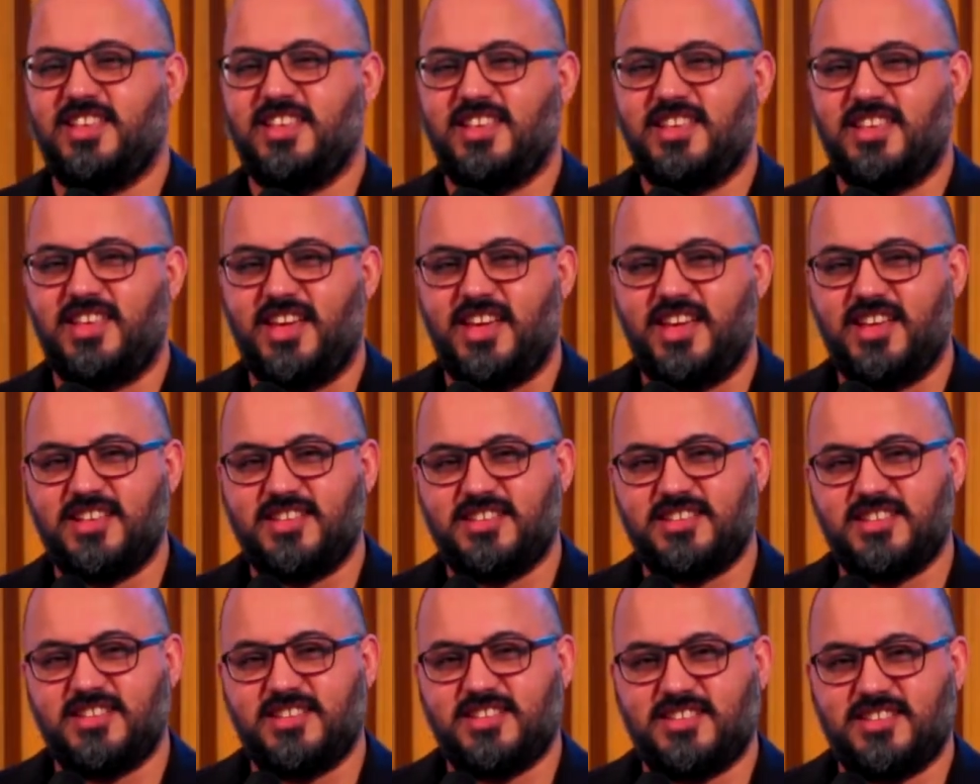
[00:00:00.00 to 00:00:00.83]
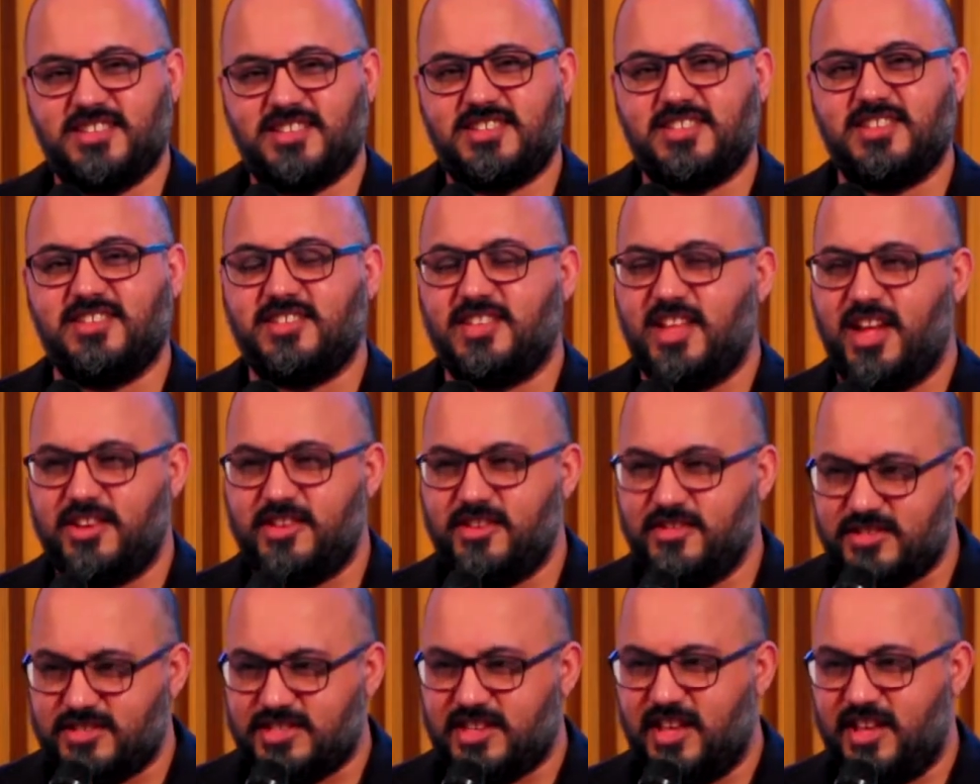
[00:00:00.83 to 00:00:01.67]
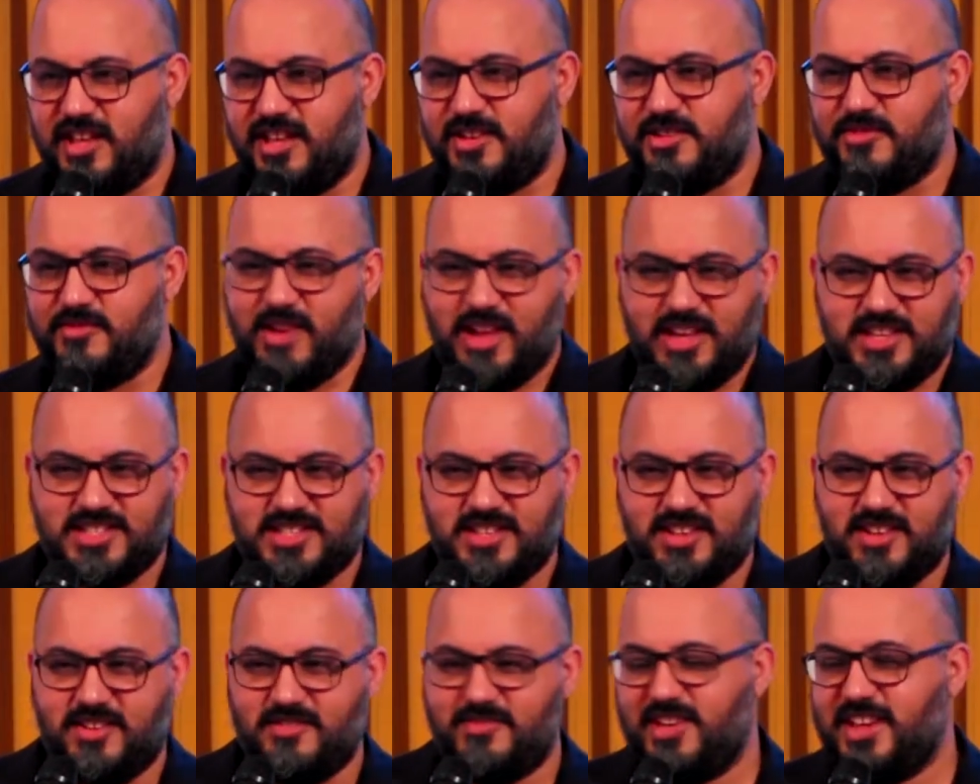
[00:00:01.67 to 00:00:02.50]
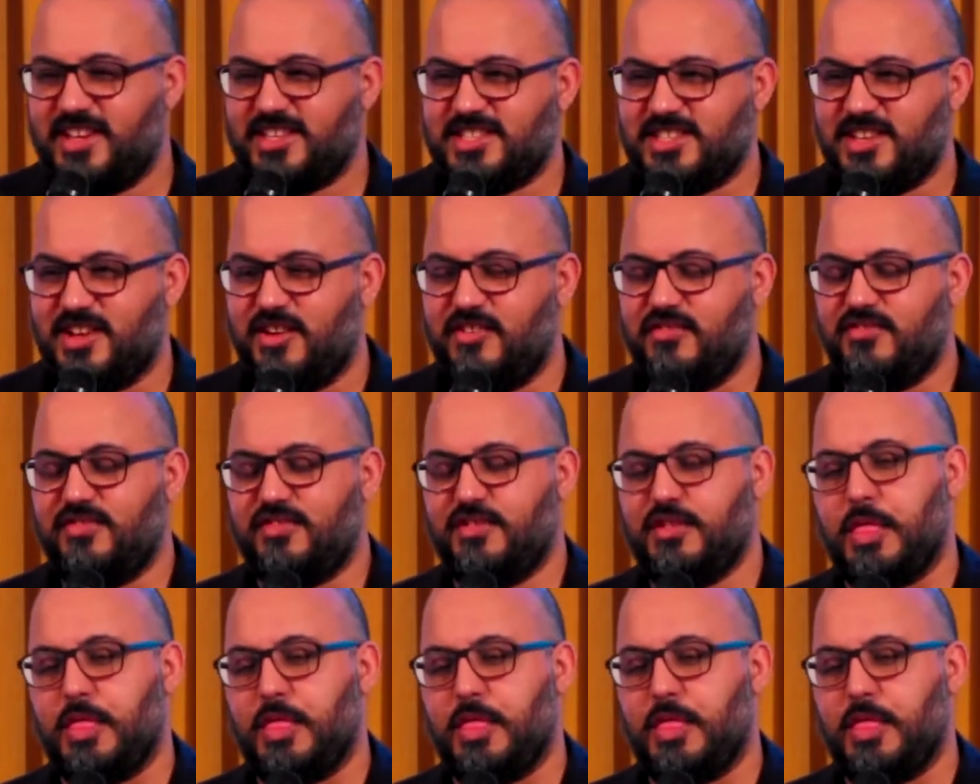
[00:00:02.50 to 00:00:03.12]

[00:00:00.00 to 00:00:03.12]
Yeah. So Daniel-san, wax on, wax off.